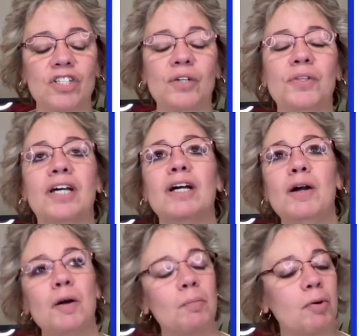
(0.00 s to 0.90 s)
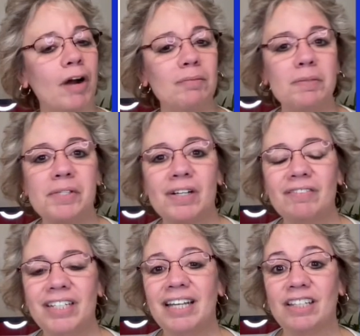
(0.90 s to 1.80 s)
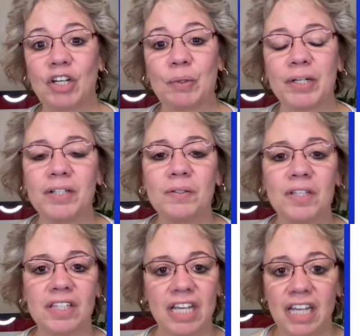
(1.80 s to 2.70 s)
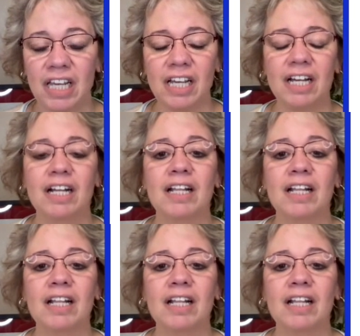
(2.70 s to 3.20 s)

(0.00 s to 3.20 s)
So the problem solving and the critical thinking